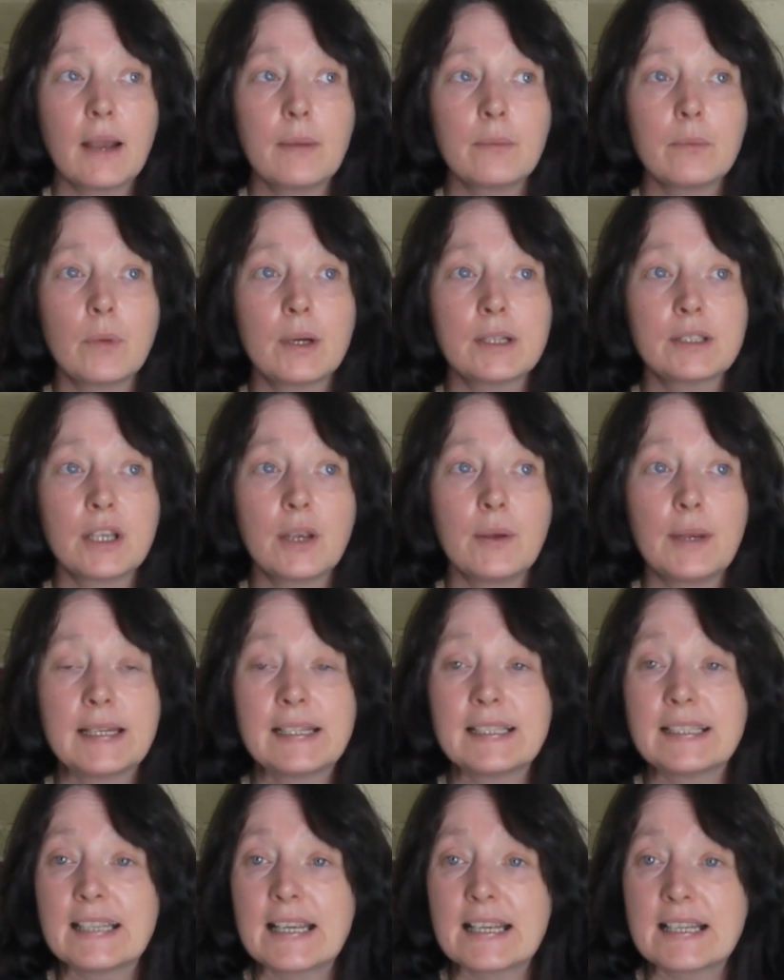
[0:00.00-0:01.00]
We're
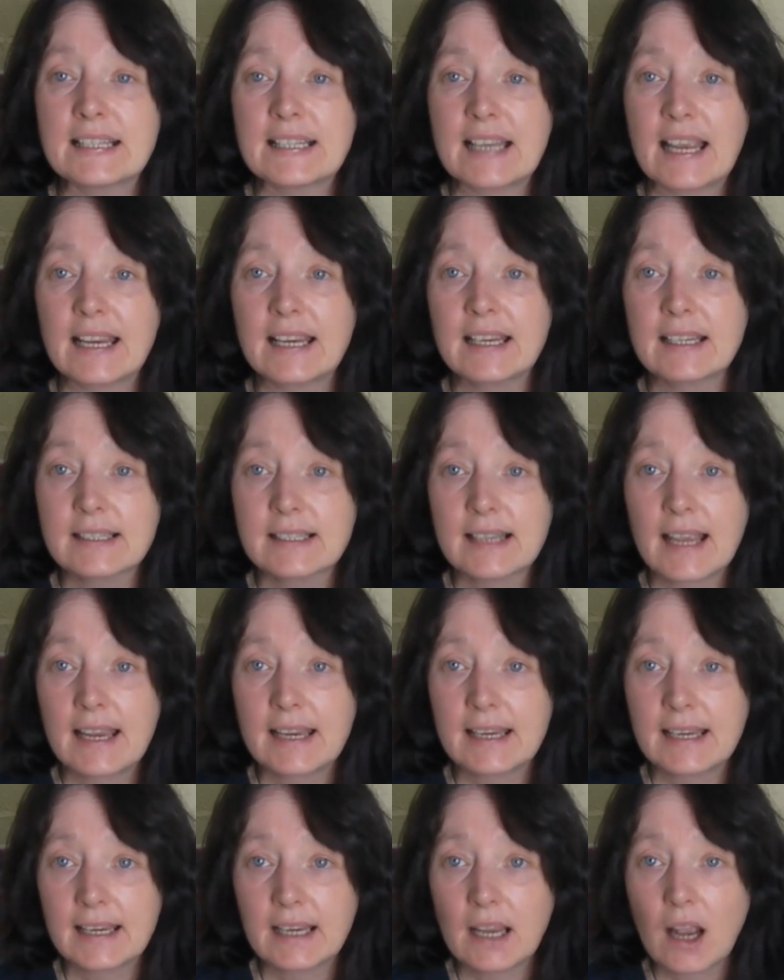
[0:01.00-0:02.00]
doing dizzing,
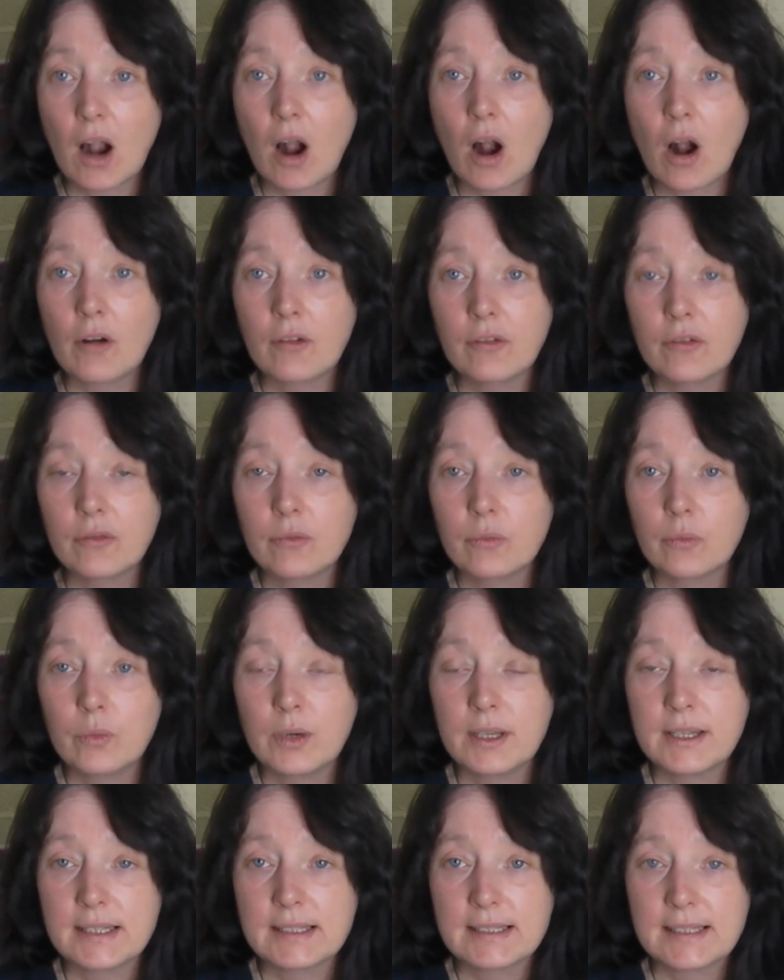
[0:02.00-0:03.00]
taking it off
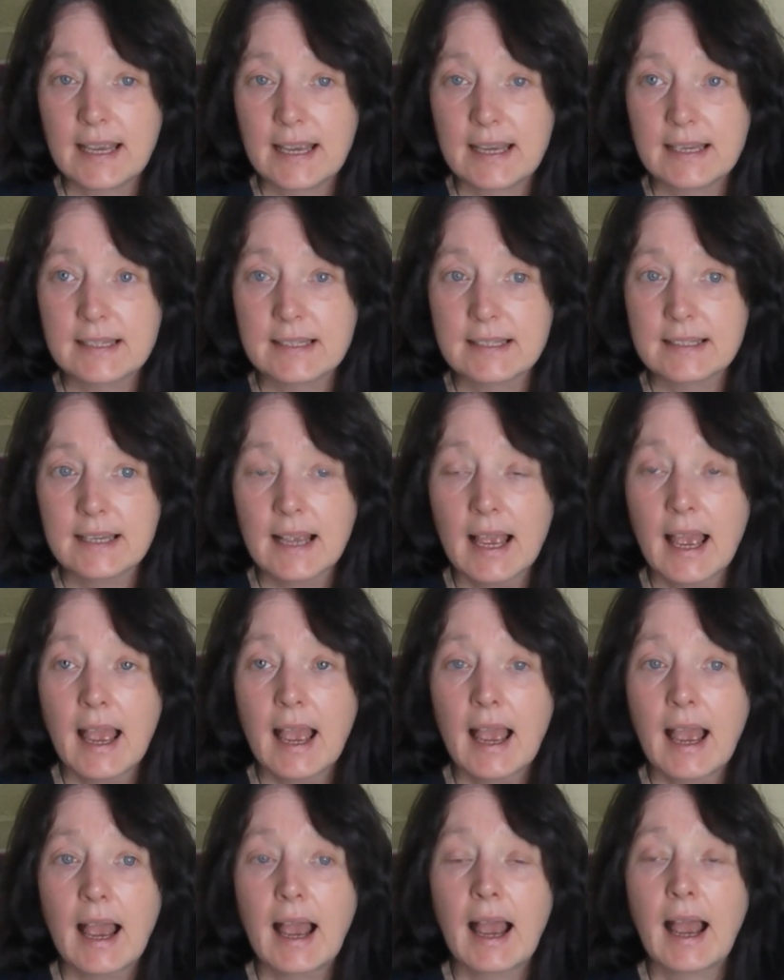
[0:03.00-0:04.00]
with a diz,
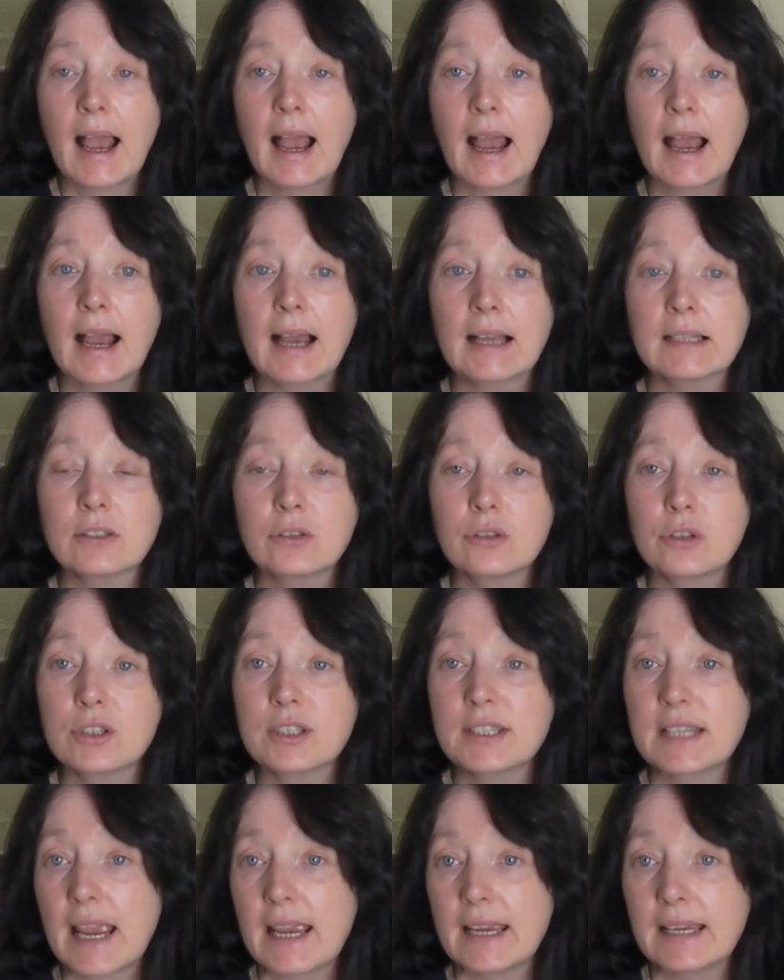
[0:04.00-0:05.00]
and
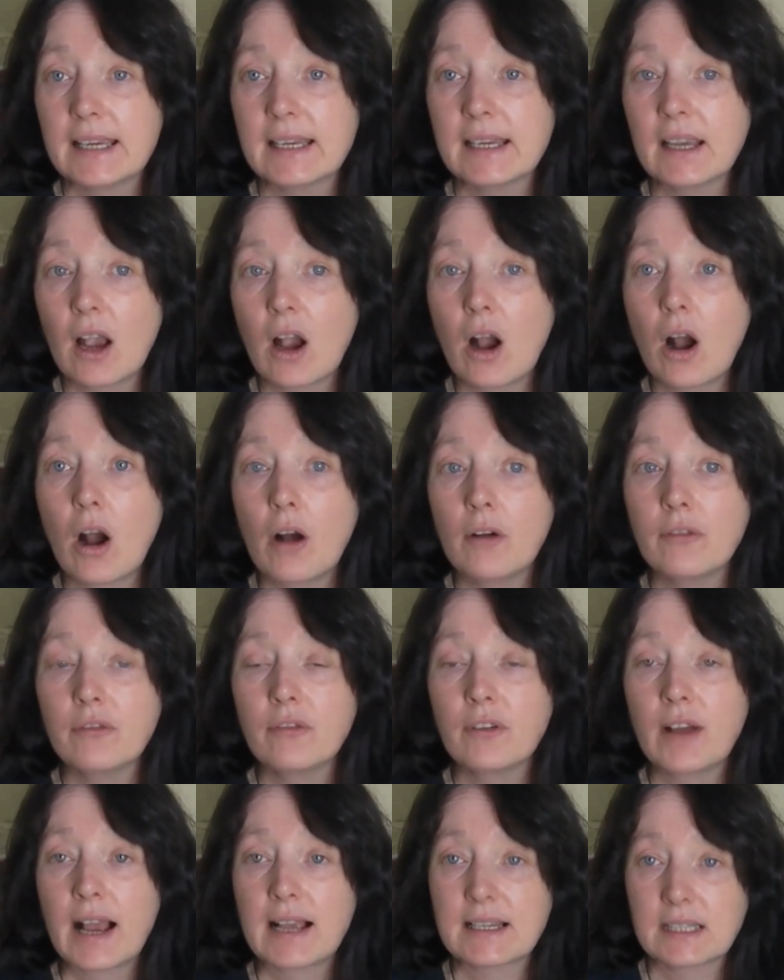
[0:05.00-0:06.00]
just taking it
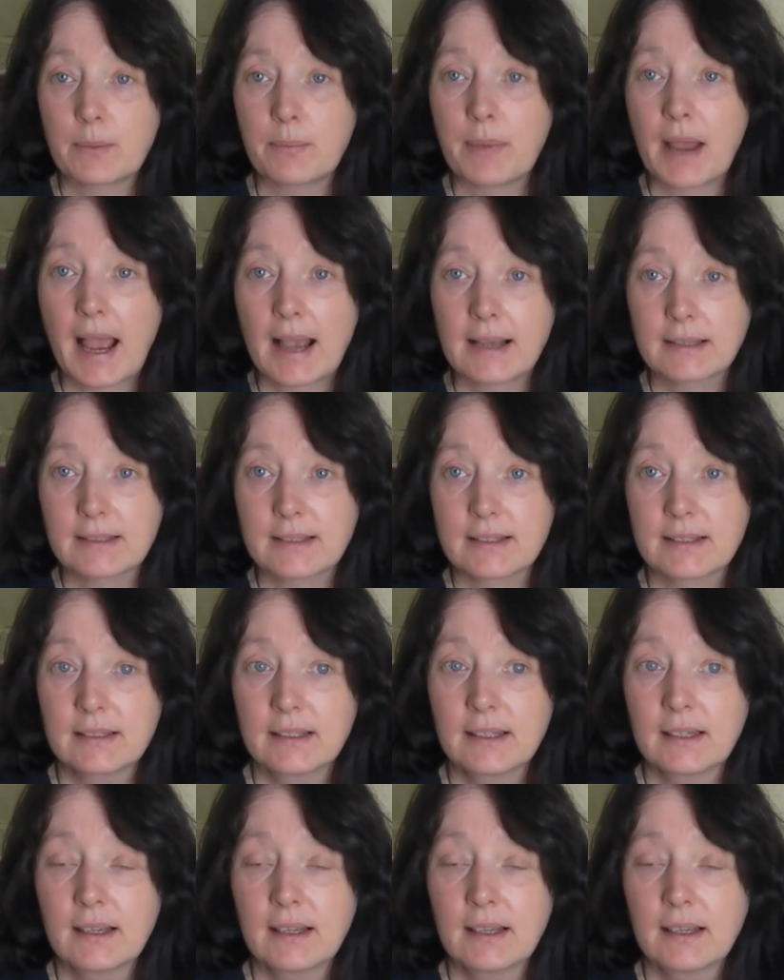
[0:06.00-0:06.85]
off as a bat.